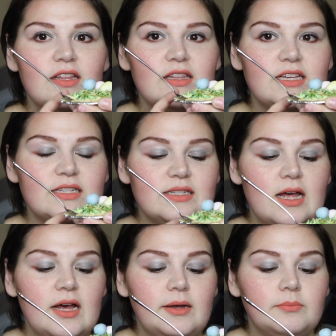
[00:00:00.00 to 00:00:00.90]
these
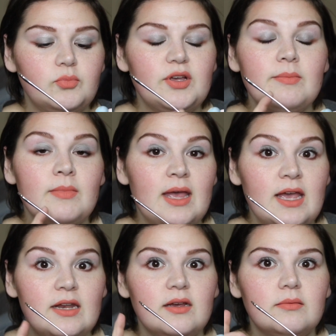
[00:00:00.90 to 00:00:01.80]

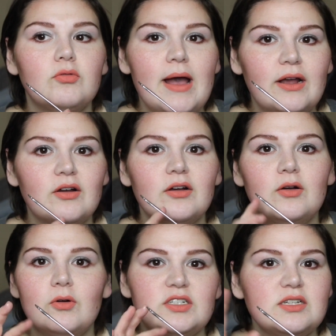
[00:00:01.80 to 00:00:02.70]
pre-made cracker
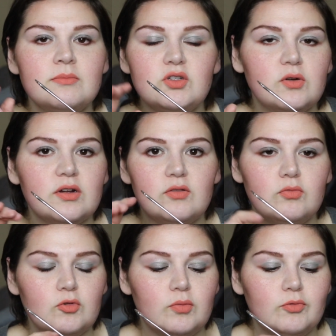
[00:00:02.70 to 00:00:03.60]
or some sort
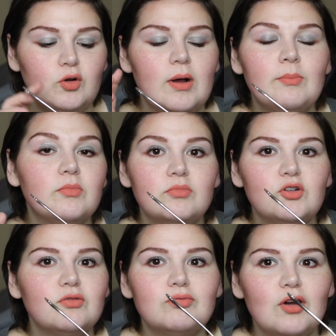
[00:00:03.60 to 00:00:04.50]
of crumb
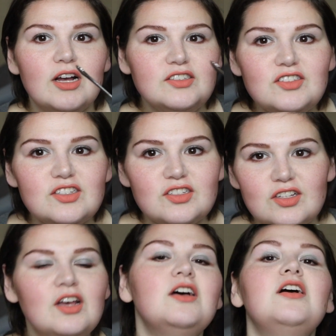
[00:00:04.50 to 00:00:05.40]

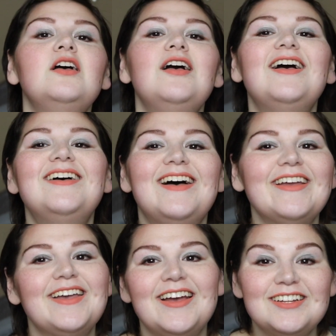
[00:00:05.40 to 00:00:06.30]
crusts,
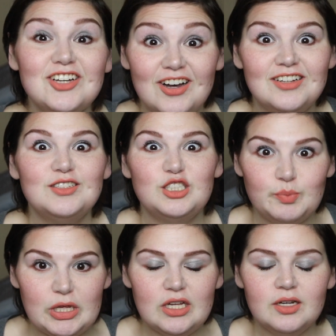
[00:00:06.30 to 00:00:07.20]
I can't
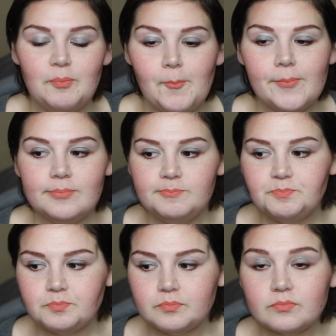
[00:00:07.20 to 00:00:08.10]
speak.
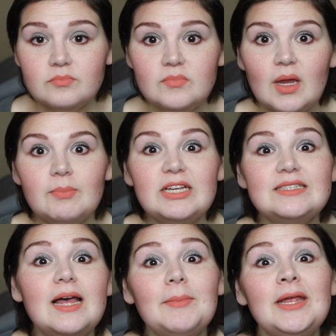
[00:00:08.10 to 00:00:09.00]

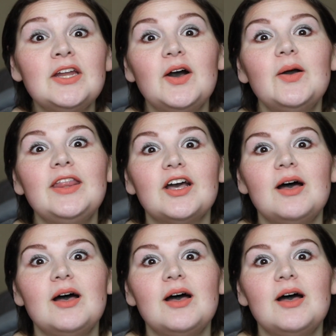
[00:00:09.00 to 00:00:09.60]
Please let me know in the